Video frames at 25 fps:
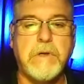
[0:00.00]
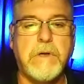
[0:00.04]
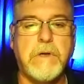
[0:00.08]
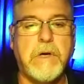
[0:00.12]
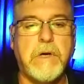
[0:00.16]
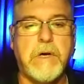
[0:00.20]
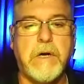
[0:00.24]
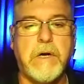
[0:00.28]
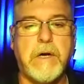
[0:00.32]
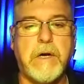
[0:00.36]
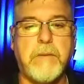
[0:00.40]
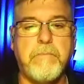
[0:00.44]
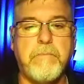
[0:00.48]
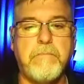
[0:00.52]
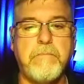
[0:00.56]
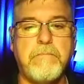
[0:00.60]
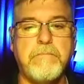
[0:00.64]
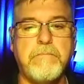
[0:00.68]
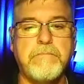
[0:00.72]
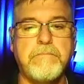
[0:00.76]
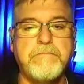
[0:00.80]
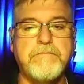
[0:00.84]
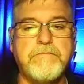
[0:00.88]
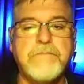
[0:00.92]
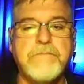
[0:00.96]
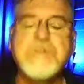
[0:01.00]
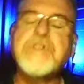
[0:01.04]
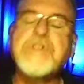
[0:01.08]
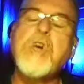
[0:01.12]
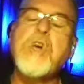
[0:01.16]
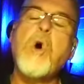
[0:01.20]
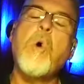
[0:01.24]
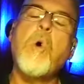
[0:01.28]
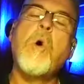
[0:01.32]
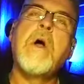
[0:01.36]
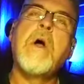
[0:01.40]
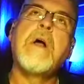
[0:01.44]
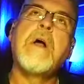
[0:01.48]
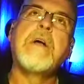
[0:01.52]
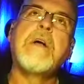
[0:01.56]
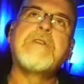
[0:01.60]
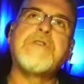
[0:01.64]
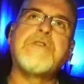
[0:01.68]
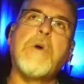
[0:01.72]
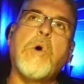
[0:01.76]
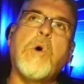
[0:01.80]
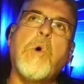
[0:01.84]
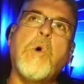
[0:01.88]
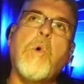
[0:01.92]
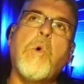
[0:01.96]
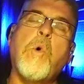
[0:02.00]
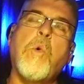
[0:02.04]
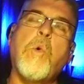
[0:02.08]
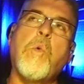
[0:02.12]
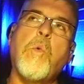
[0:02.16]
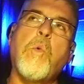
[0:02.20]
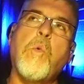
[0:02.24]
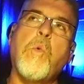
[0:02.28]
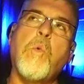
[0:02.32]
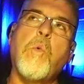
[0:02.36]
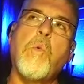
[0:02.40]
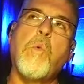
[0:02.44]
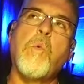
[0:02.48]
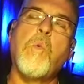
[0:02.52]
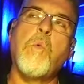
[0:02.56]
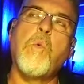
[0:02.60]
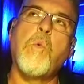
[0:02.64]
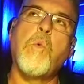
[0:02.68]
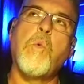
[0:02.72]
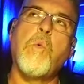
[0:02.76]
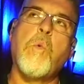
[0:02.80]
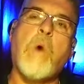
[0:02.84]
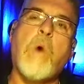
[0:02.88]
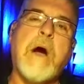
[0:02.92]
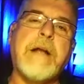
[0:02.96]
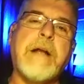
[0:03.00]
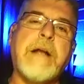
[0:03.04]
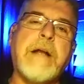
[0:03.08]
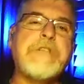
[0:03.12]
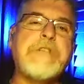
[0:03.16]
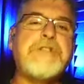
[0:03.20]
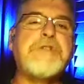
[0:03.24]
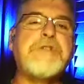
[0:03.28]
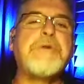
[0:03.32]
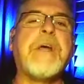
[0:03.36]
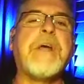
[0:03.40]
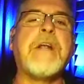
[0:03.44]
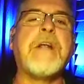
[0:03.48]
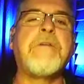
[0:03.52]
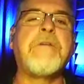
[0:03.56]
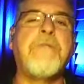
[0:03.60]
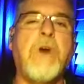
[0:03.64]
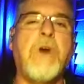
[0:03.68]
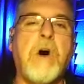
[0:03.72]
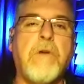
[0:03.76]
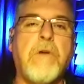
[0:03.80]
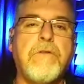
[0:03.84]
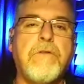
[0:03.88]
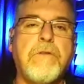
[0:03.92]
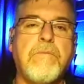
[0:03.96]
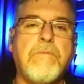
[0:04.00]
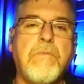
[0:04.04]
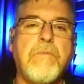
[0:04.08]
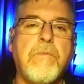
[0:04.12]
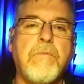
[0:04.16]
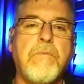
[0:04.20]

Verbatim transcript: Uh, so so why did you get involved?